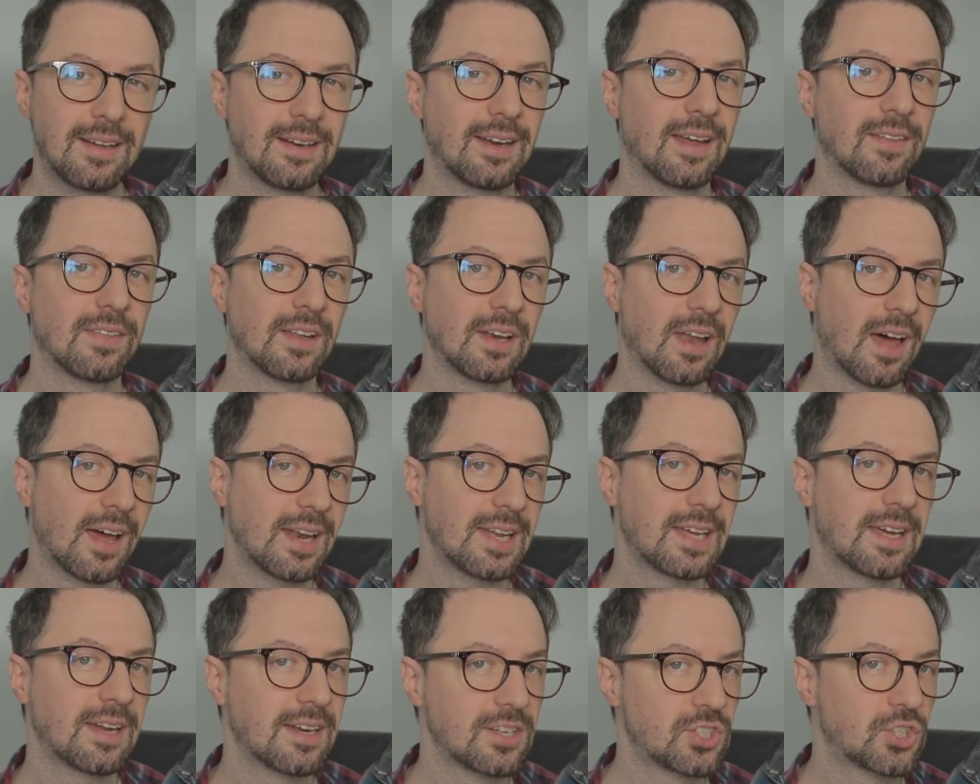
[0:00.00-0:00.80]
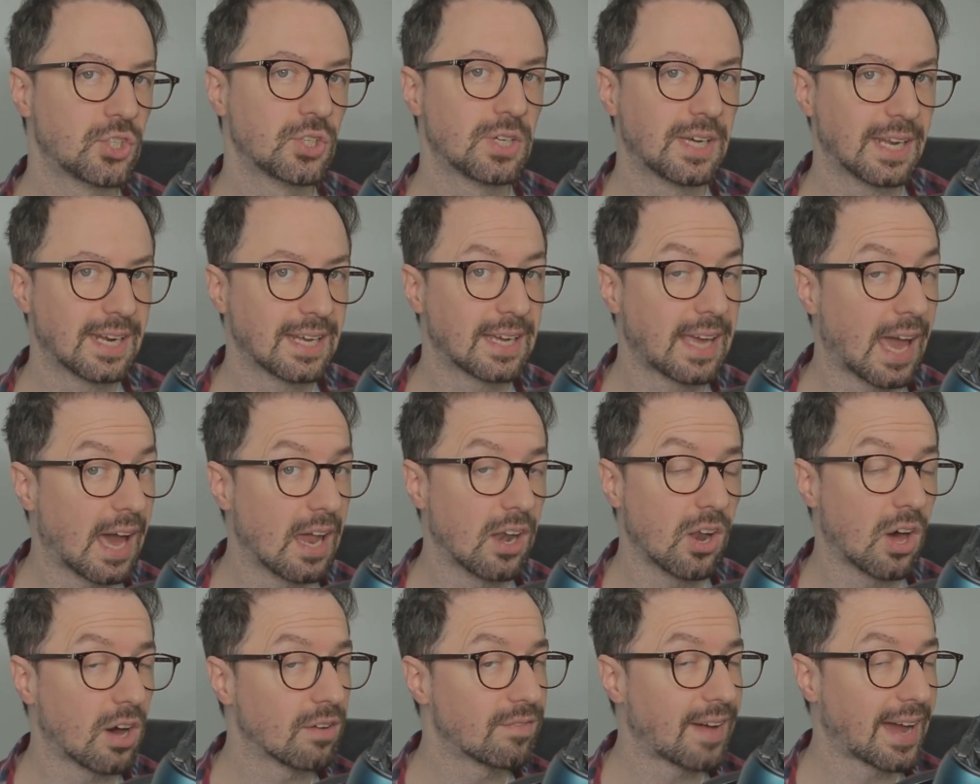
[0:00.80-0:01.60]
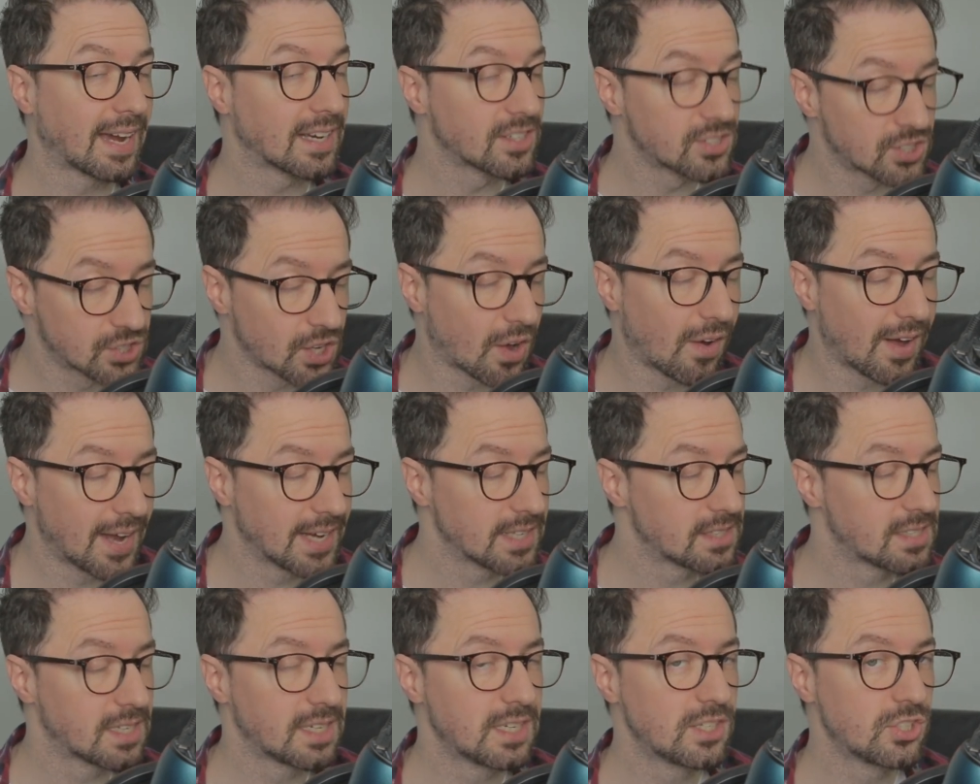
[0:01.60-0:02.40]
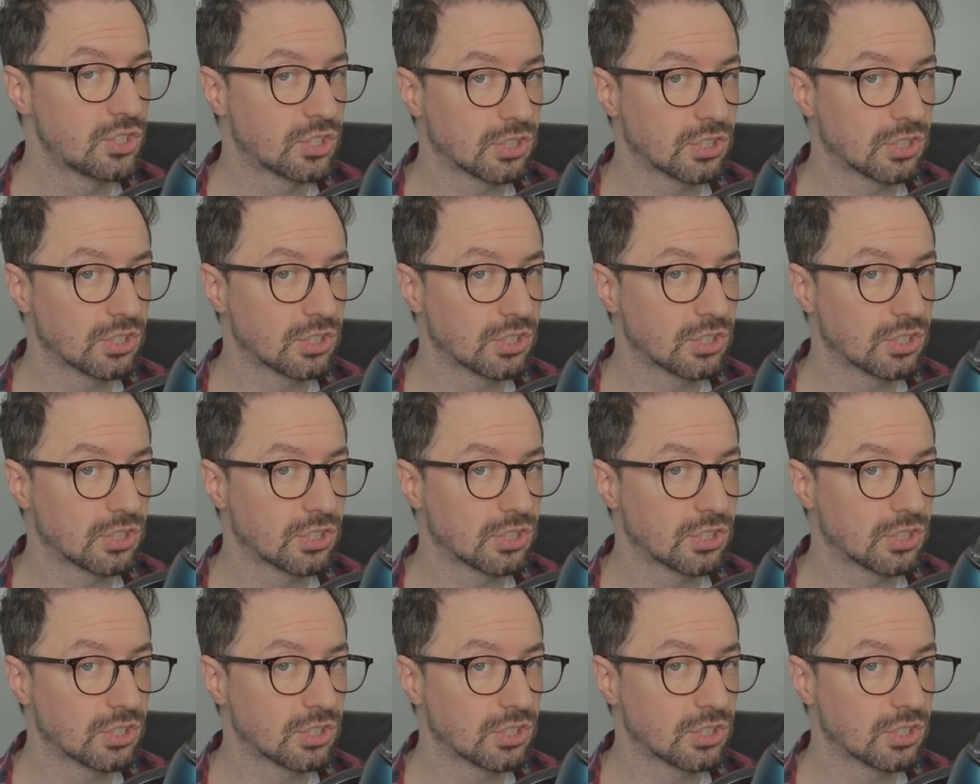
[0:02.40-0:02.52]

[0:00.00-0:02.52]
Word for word: Now, the likelihood is you're going to get a lot of anxiety